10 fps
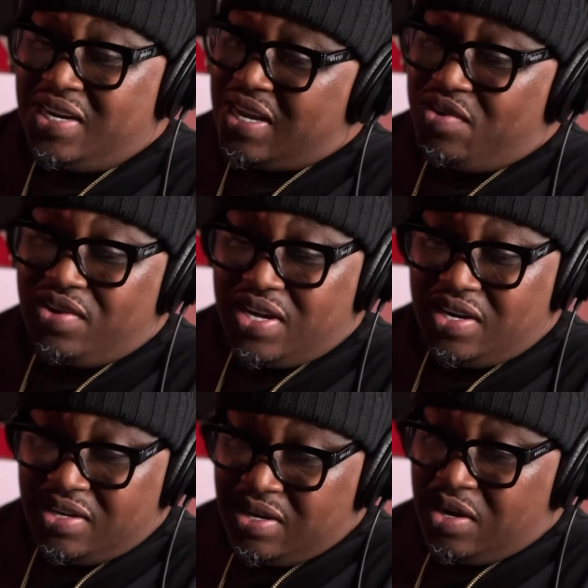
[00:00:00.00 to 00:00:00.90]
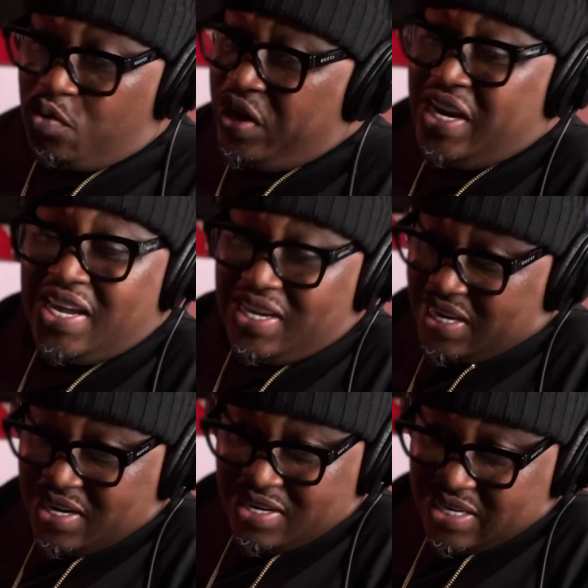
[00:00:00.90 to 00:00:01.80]
it, they gonna get it. We didn't
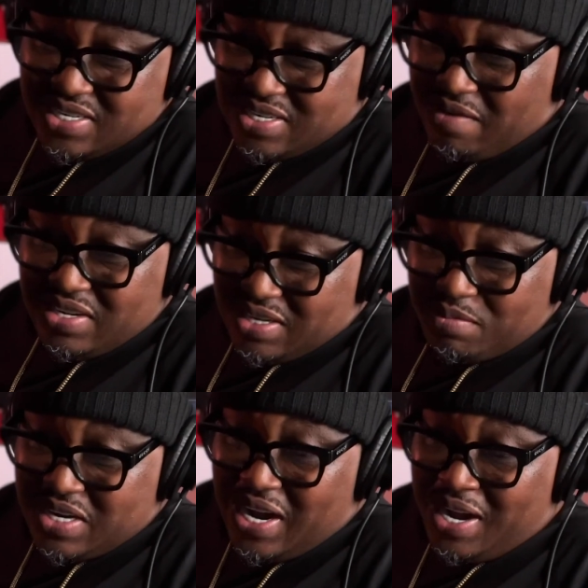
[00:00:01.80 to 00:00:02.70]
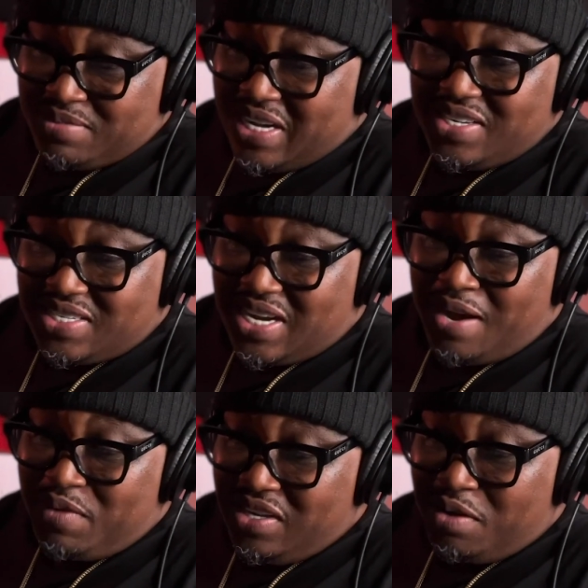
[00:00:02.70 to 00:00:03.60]
get it necessarily sometimes at the
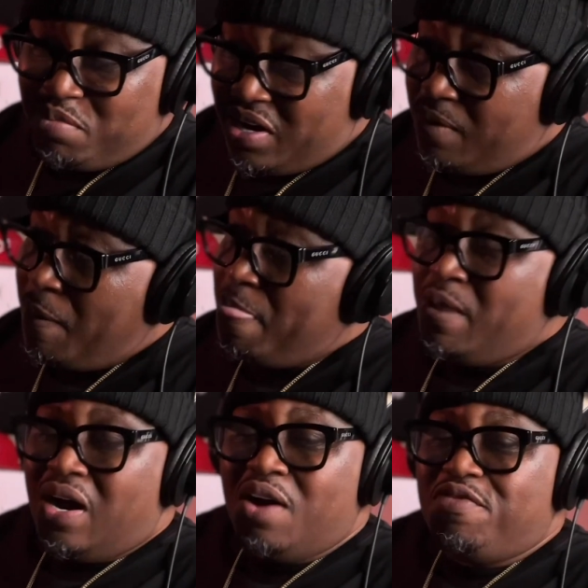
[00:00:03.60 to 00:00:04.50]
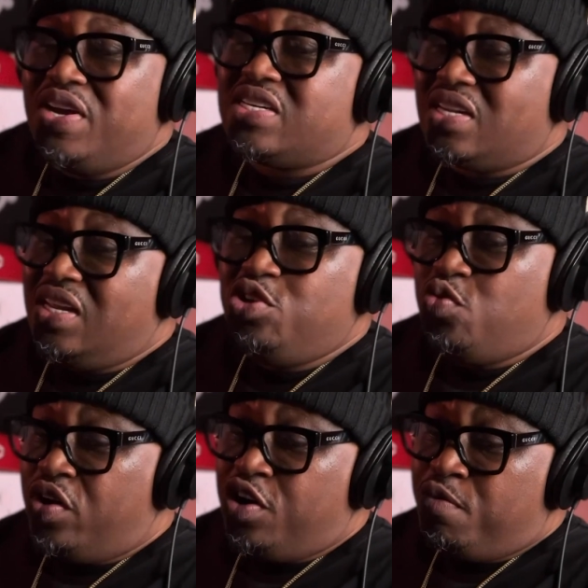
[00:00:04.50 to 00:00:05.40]
time either, but eventually you
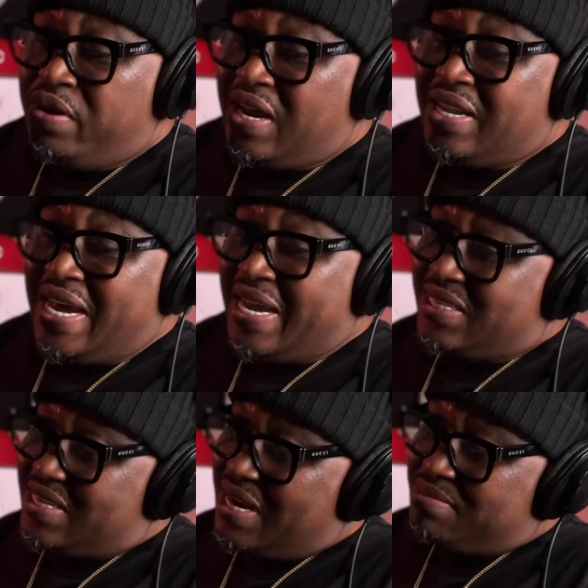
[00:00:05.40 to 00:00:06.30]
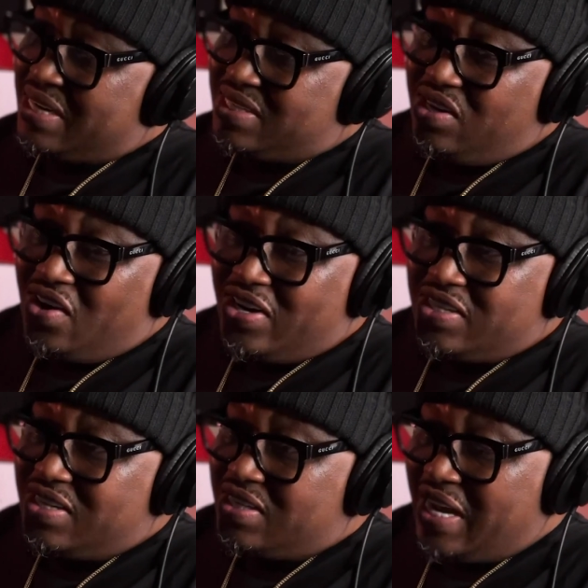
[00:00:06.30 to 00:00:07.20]
will. But a lot of times I see artists
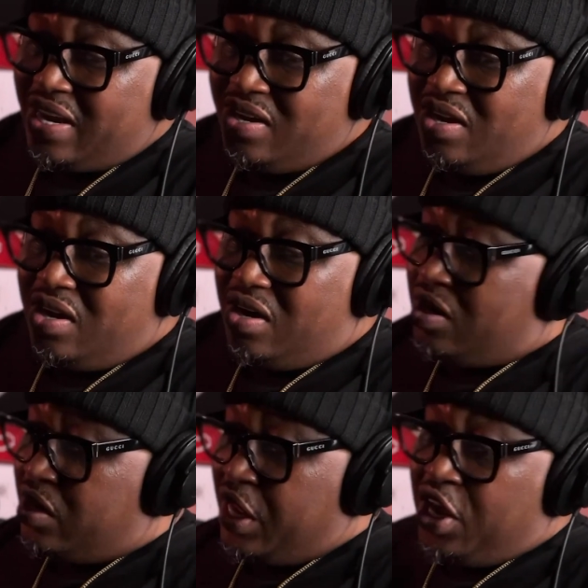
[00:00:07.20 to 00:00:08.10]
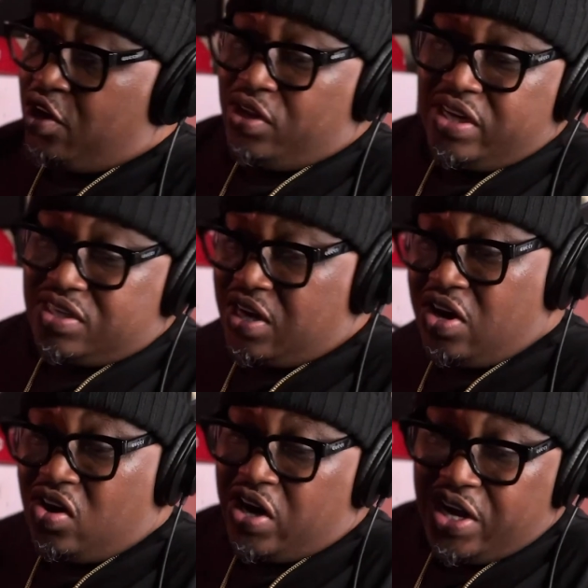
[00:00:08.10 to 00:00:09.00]
just like, oh, they ain't gonna listen. They
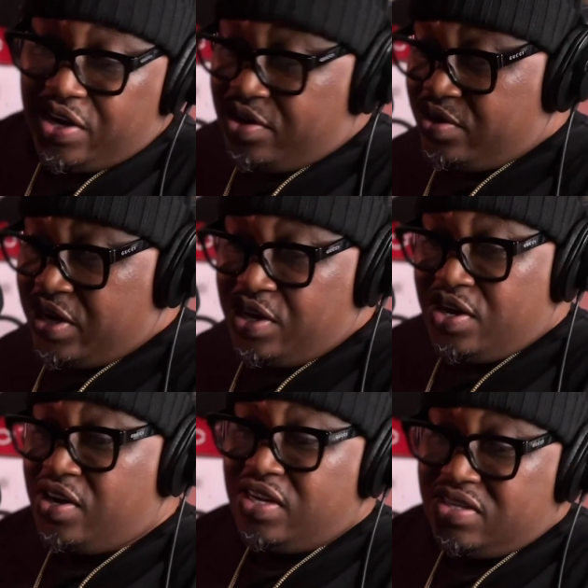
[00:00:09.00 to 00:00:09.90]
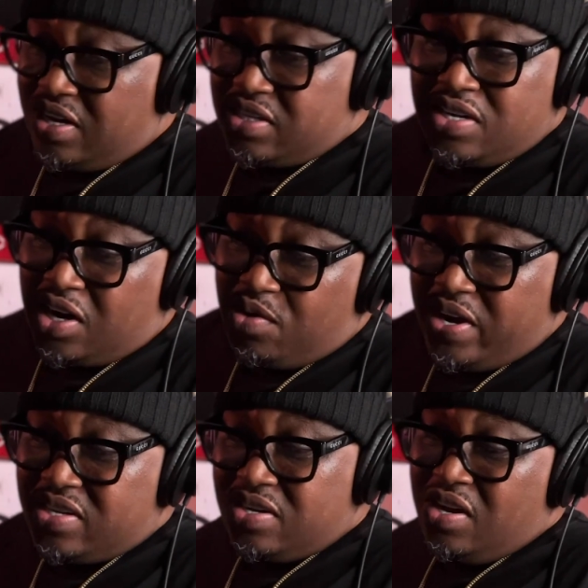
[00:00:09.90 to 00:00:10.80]
hard-headed or they young. These niggas
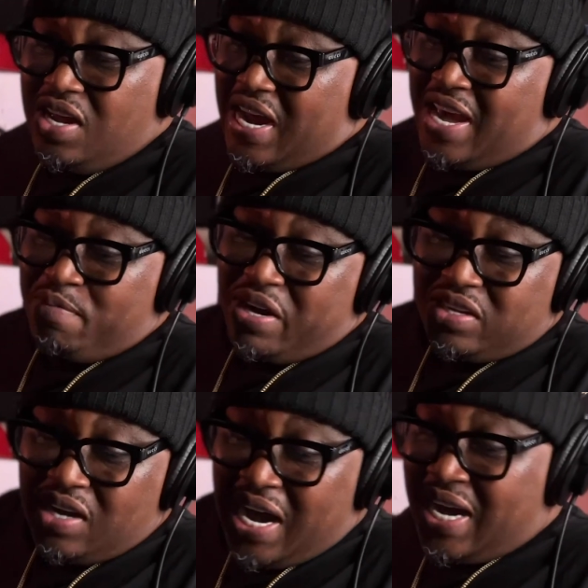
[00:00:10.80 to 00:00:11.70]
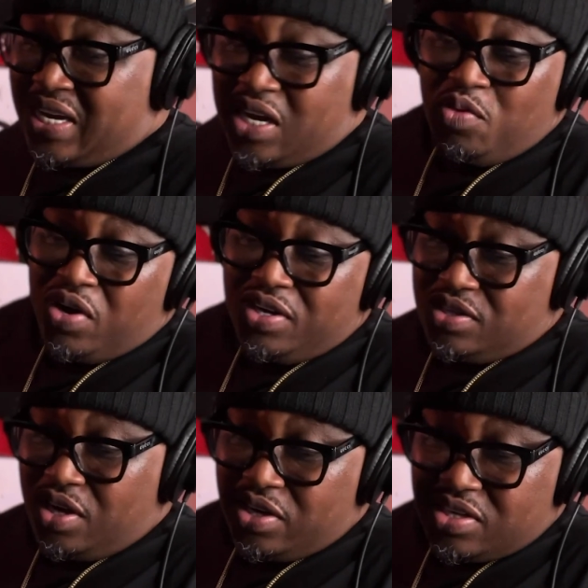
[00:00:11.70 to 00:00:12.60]
knuckleheads. I ain't about to. I kill one of these
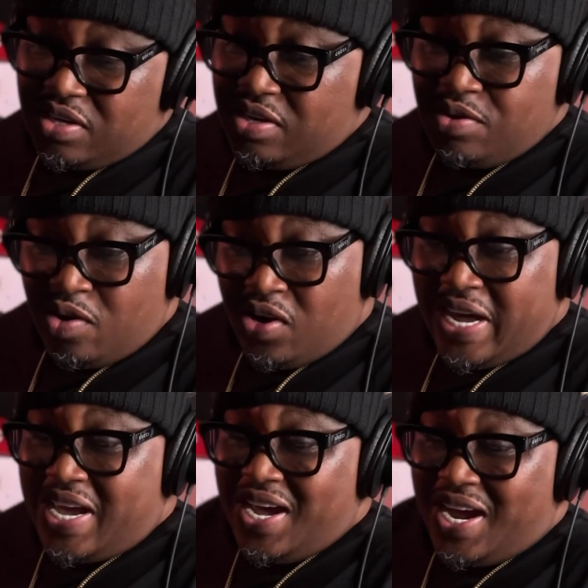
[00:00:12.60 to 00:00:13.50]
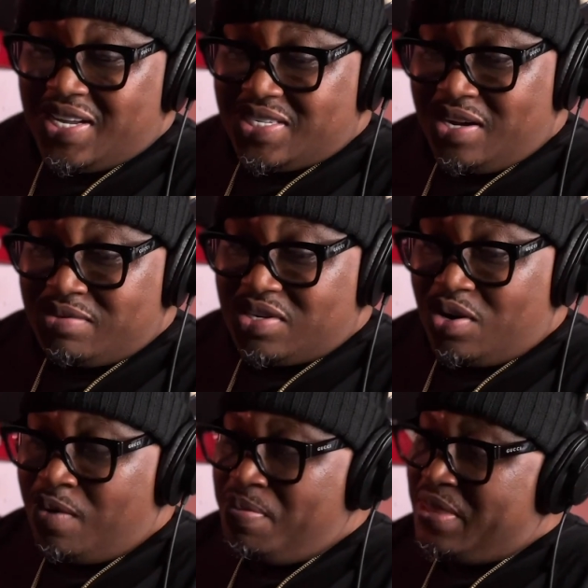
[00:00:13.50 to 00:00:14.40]
niggas, and all that kind of stuff.
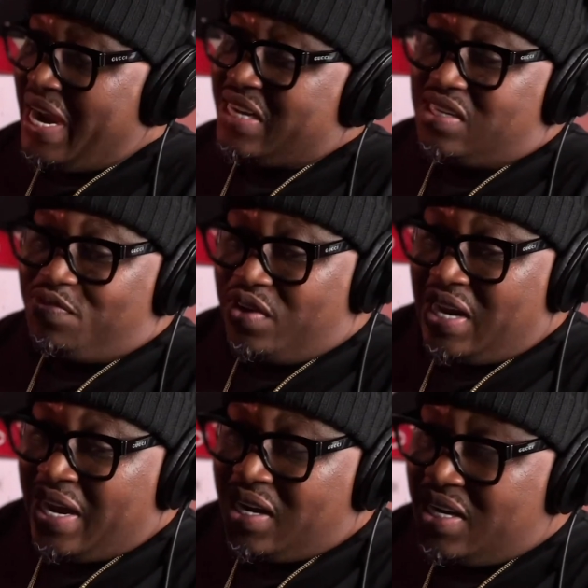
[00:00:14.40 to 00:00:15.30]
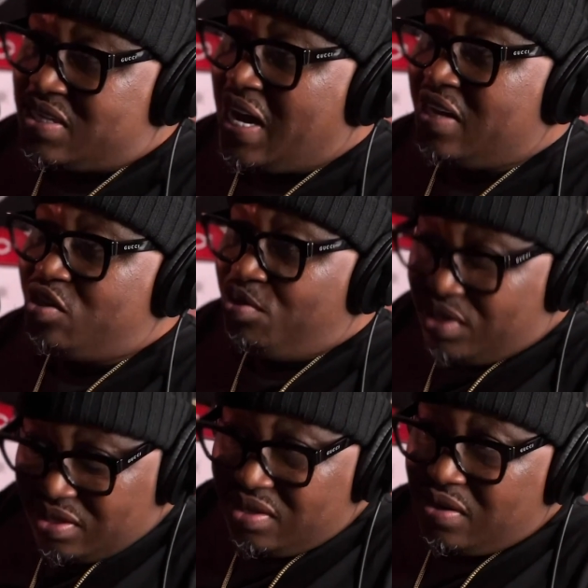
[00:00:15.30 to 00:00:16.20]
So I just feel like it's our duty.